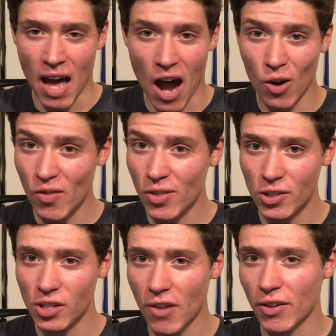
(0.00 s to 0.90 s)
However,
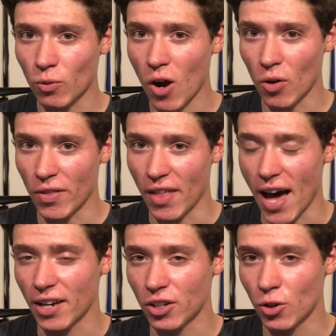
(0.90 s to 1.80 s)
there's nothing wrong with
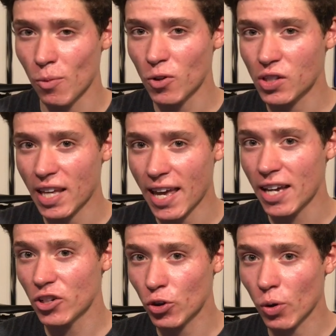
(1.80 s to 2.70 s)
that. You almost
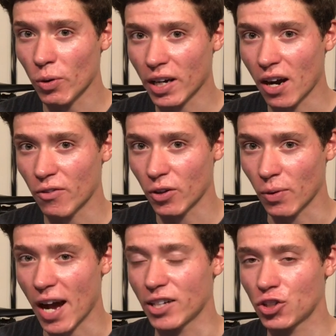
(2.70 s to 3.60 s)
can't do a recovery
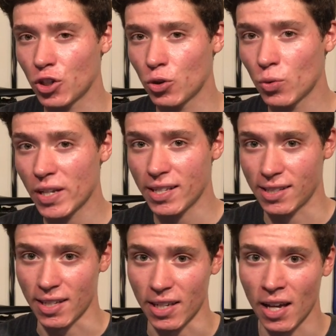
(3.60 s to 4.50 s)
ride too
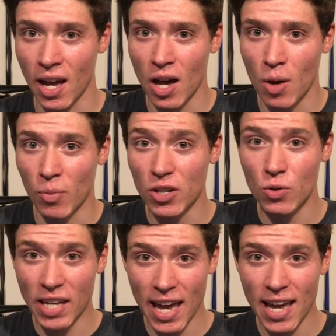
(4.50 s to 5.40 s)
easy, but
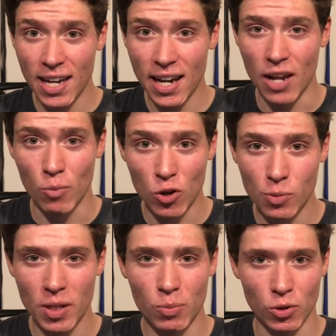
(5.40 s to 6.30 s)
you can, and
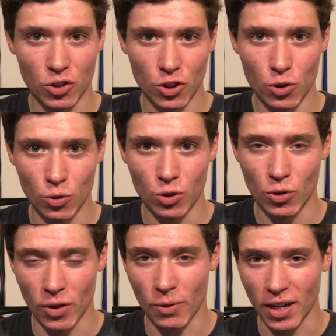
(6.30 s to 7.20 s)
most people do,
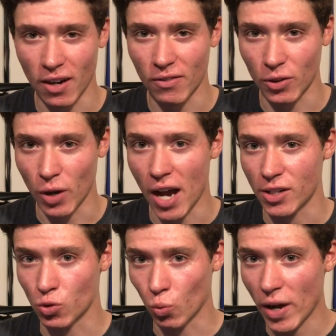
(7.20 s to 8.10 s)
do their recovery
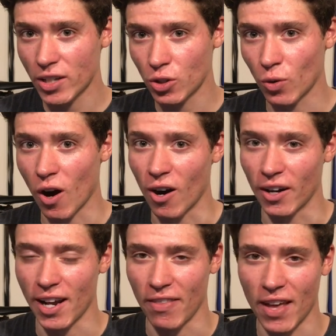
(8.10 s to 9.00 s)
rides way too
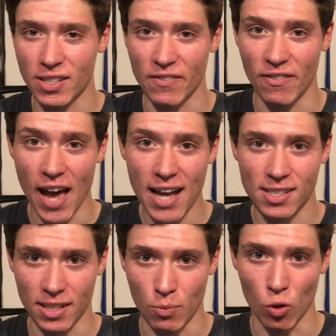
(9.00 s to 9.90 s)
hard, and that's
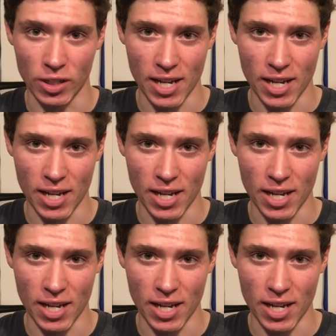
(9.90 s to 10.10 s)
vastly more